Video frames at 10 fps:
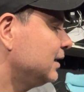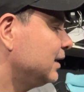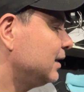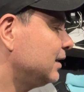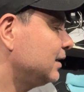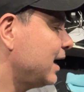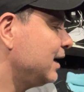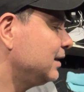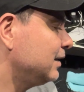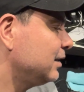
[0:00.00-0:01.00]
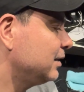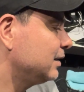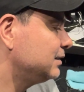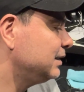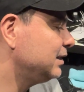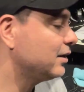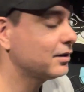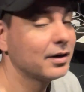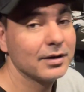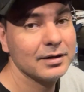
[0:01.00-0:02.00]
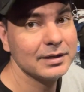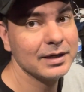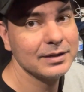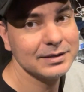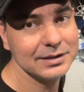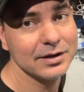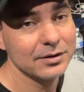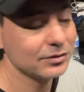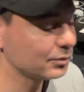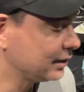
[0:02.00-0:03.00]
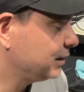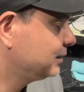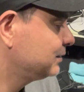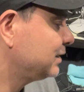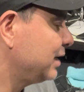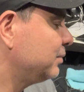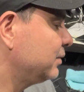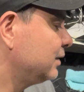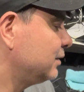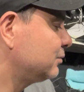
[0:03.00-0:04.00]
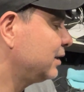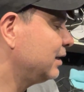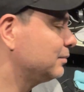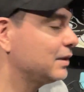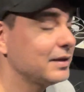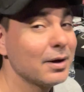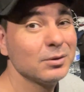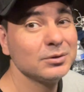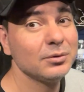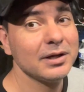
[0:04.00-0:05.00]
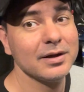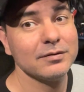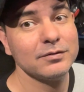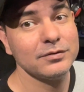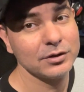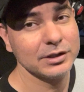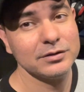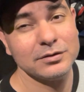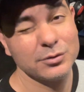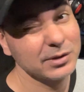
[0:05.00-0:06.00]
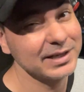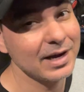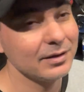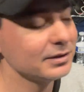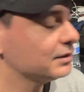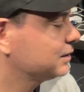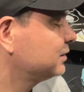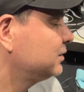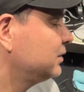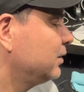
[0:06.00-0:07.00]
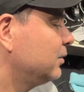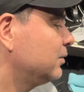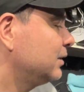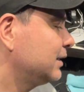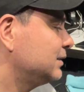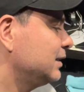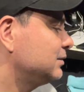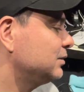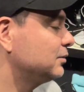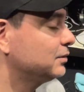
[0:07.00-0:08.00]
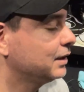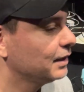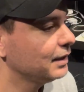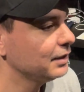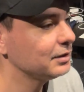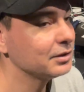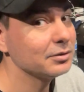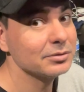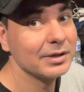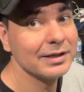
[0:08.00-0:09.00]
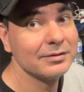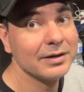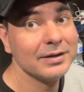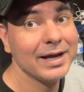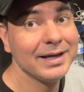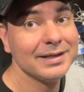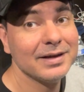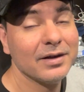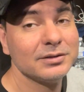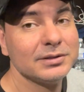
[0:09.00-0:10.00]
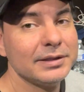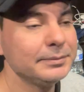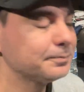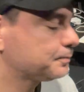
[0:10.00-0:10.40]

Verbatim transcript: uh, 8 gig DDR uh, DDR3 type uh, RAM, and that was only $33. So, like I said, so you know, you're right around $80 there.